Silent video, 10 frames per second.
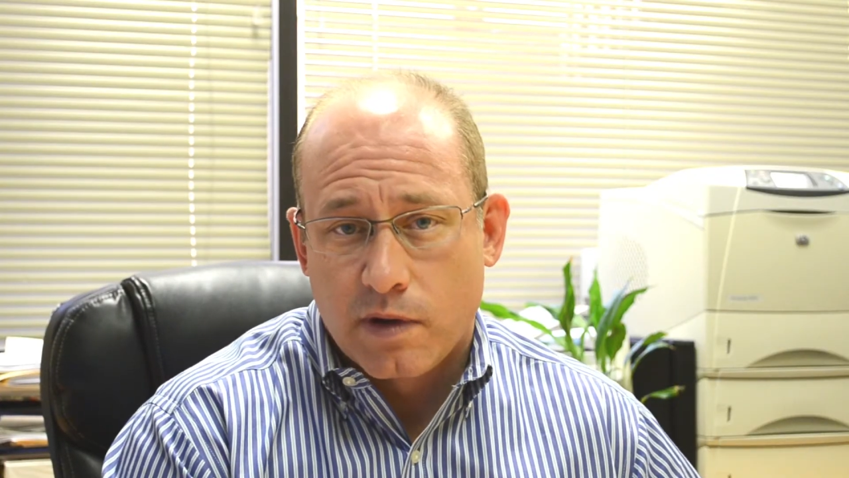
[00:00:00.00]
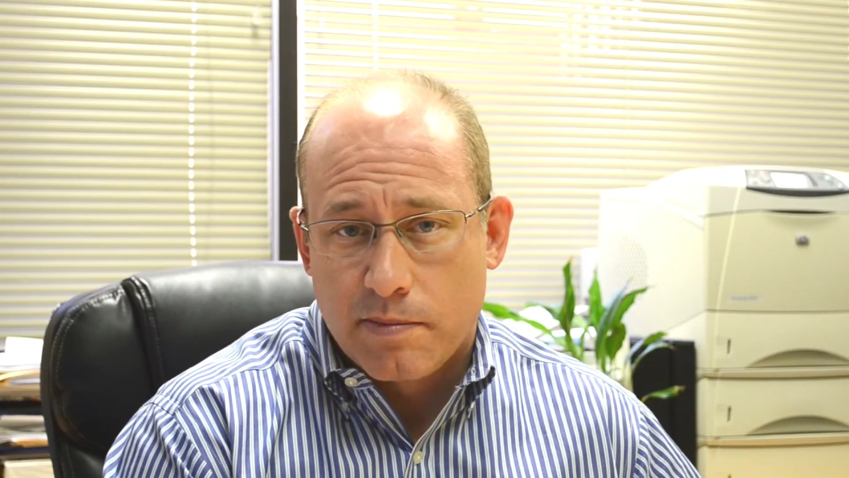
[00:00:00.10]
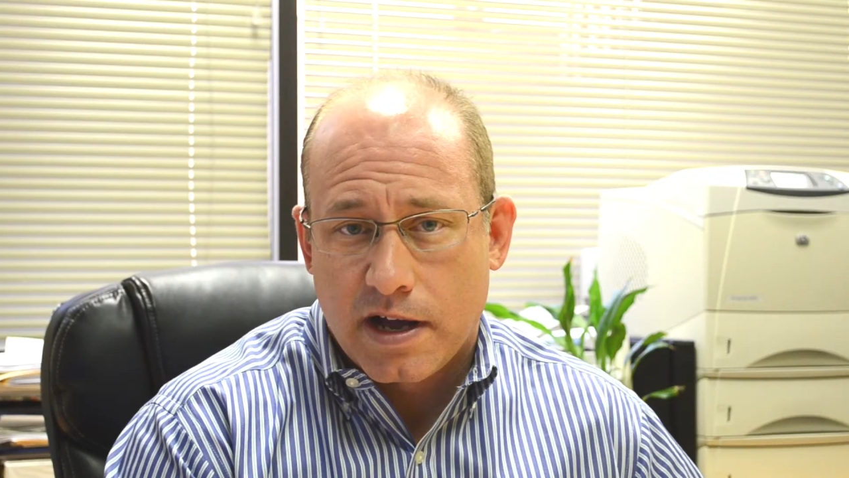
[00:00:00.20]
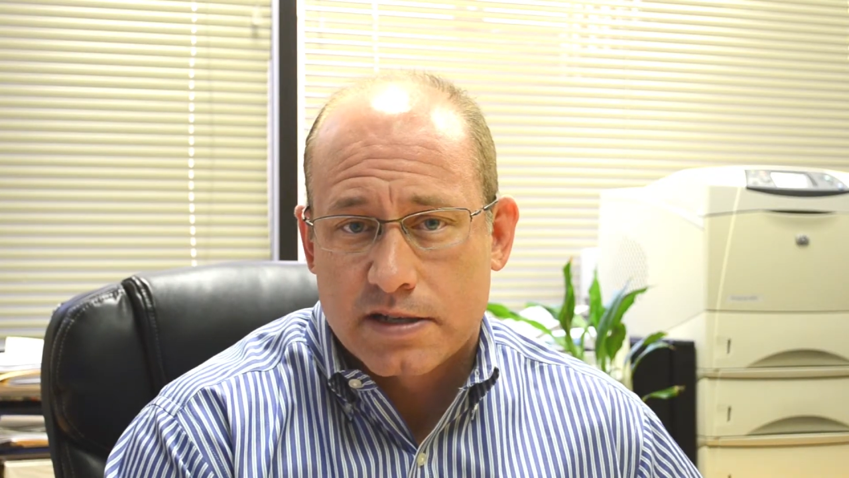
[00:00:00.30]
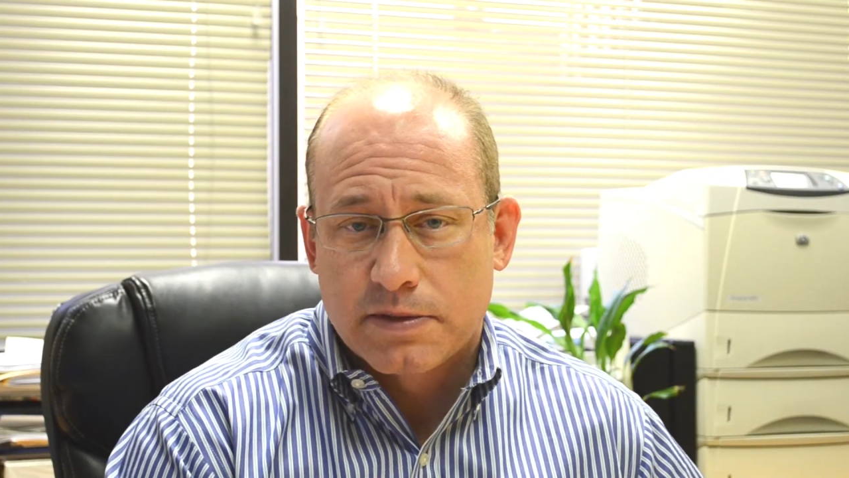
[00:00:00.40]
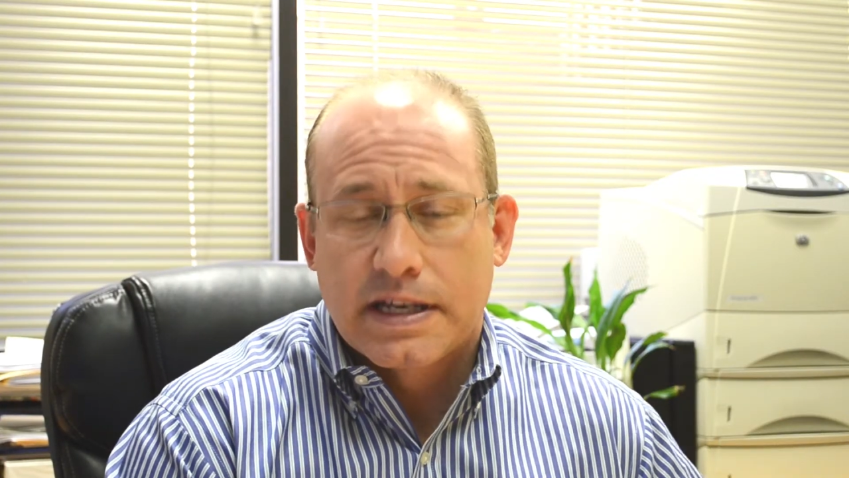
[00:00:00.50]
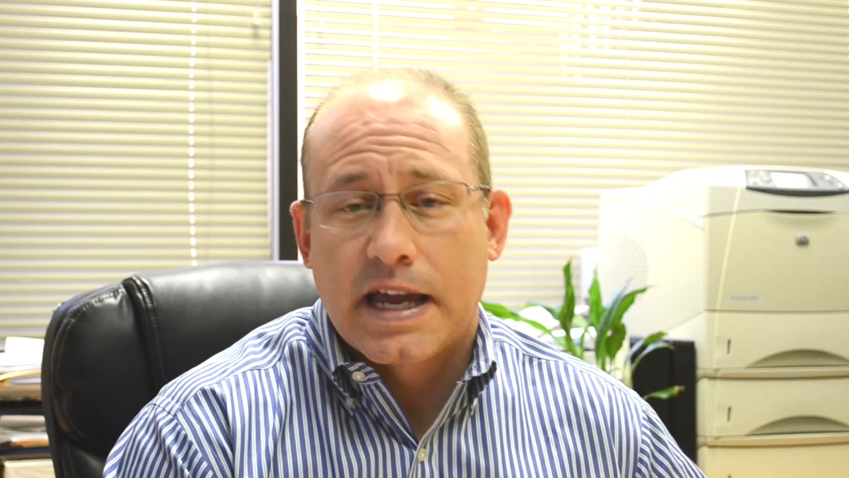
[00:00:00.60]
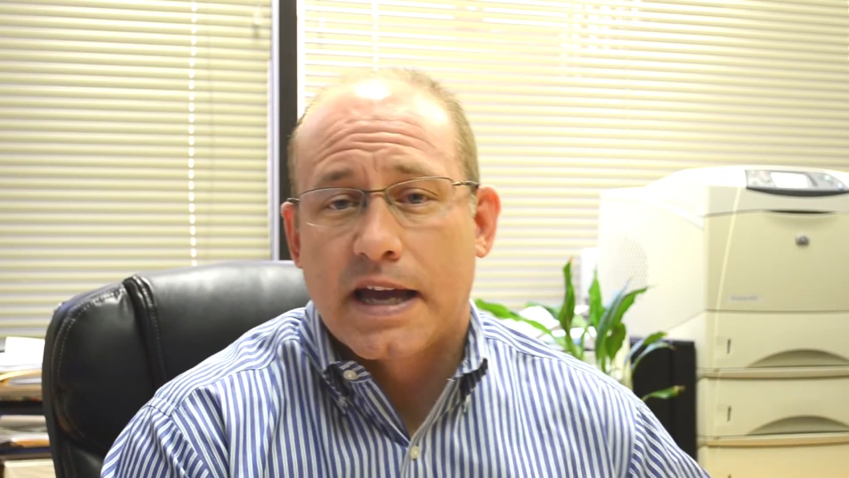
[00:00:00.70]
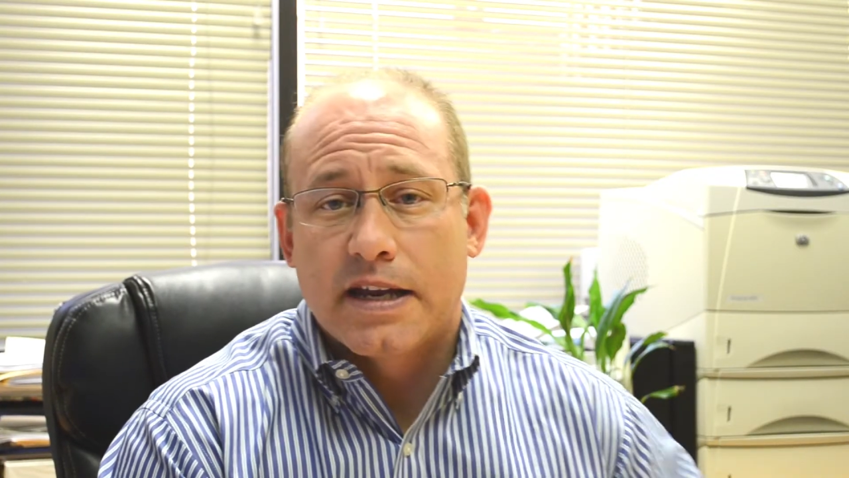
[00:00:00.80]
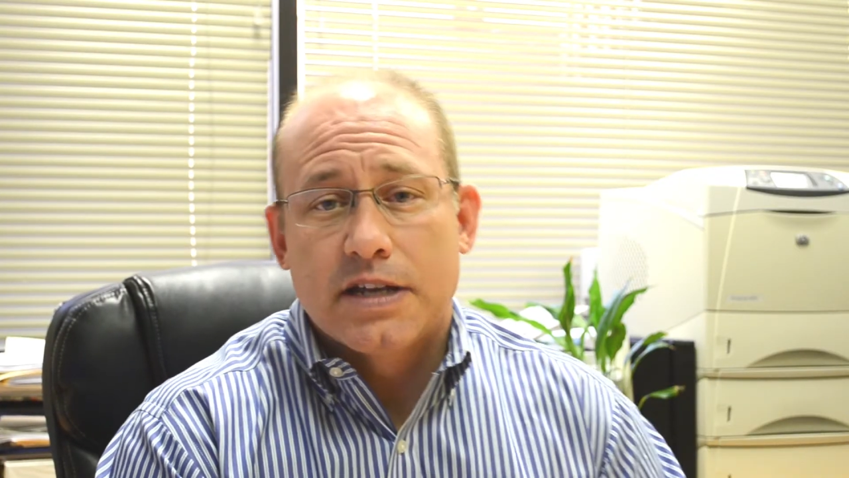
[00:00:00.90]
possibly
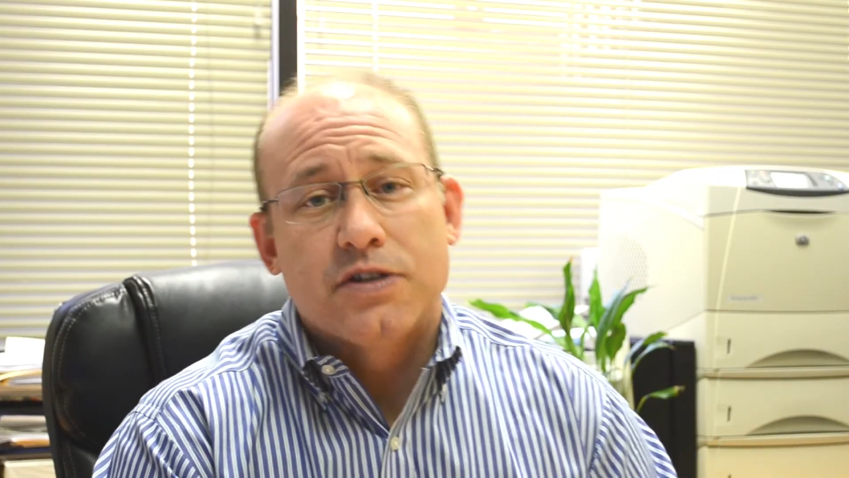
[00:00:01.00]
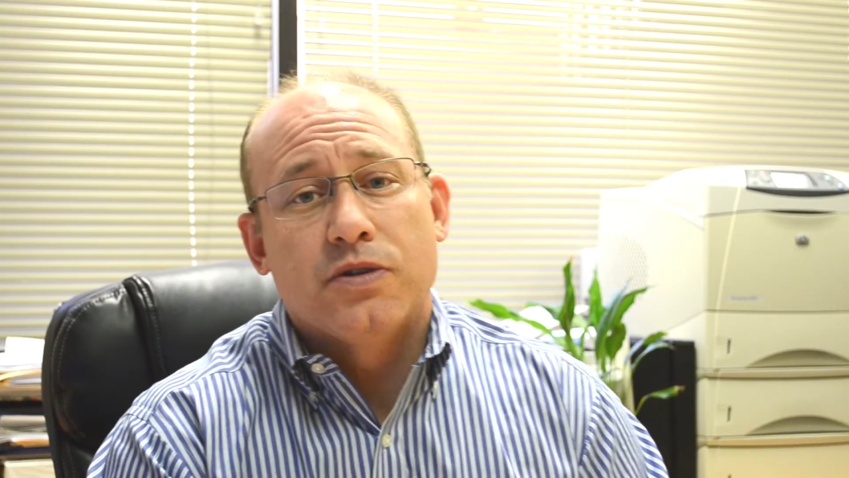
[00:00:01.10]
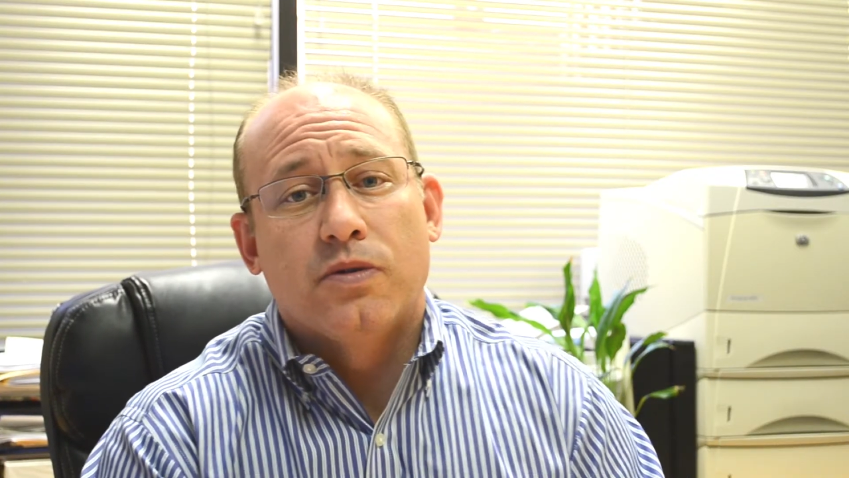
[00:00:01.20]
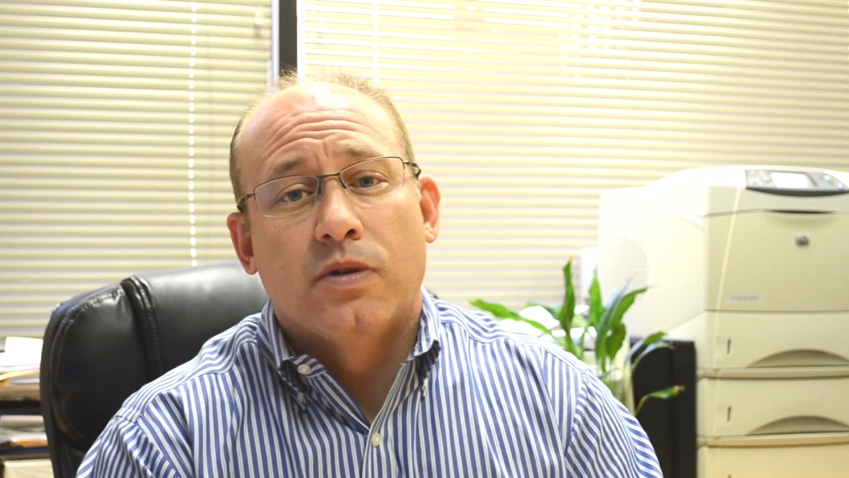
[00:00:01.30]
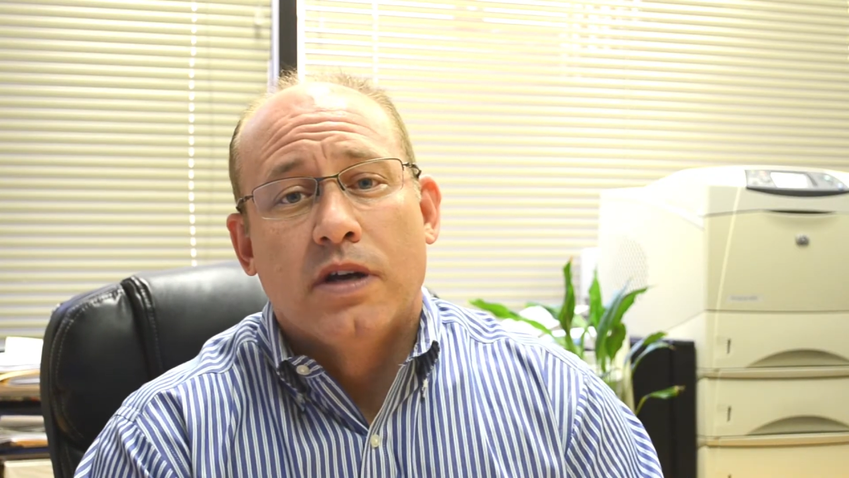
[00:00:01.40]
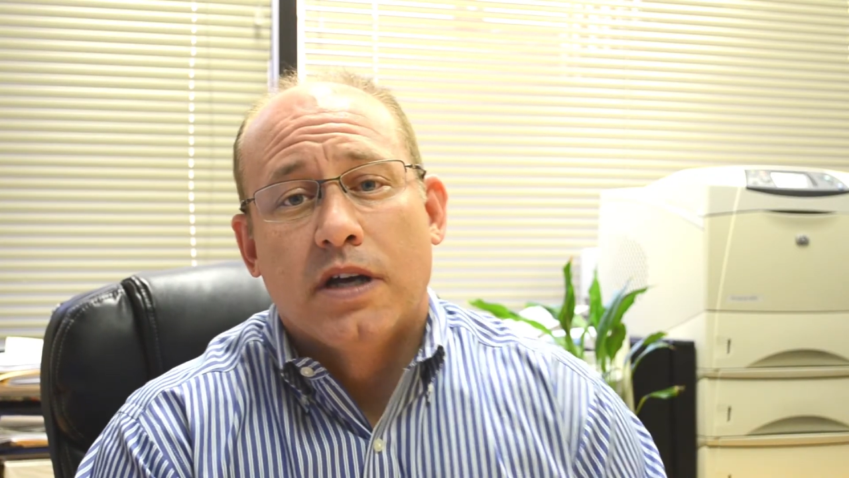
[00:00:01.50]
can into